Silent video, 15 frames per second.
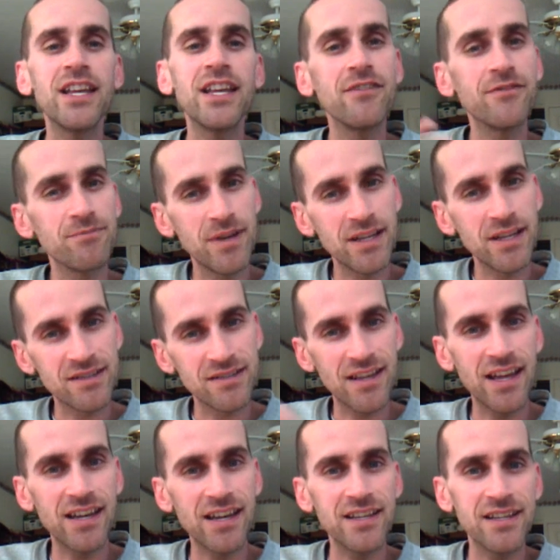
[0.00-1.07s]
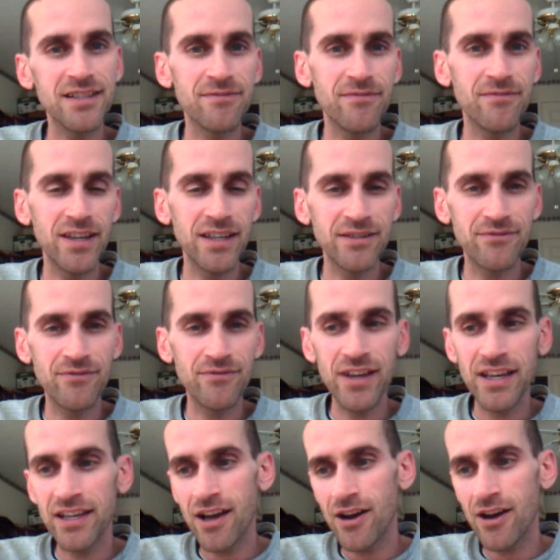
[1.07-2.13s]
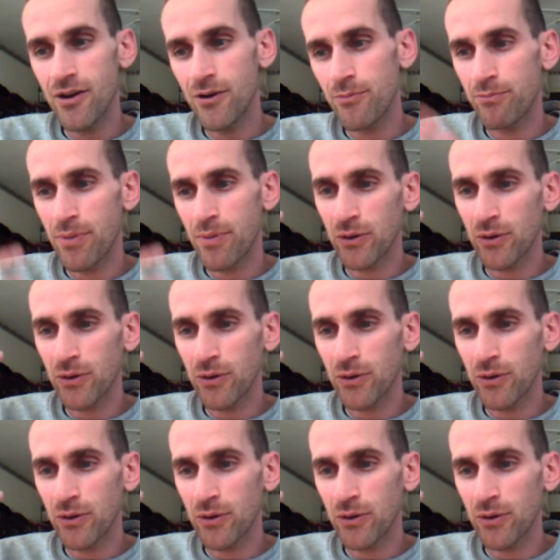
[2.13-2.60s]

and he even mentions that in his in his video